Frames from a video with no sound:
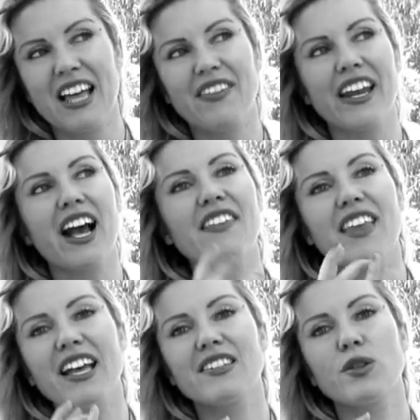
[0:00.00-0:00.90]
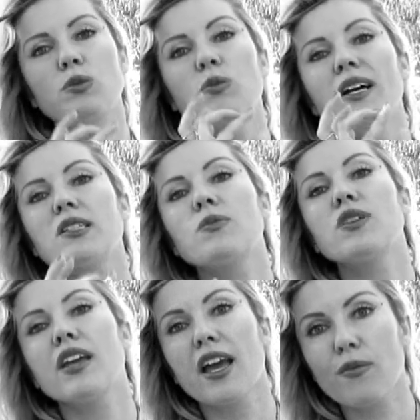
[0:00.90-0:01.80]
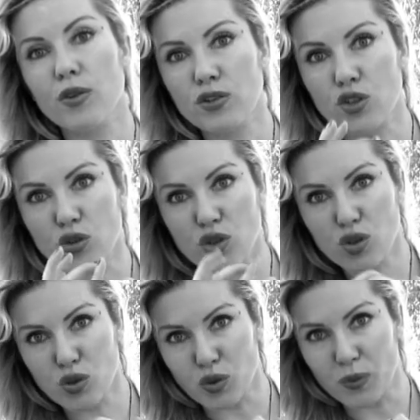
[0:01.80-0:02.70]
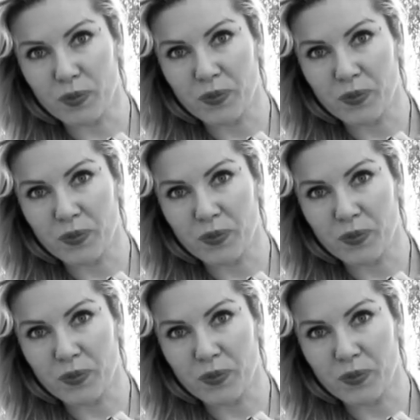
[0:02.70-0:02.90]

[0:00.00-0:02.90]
that a dancer must be able to do.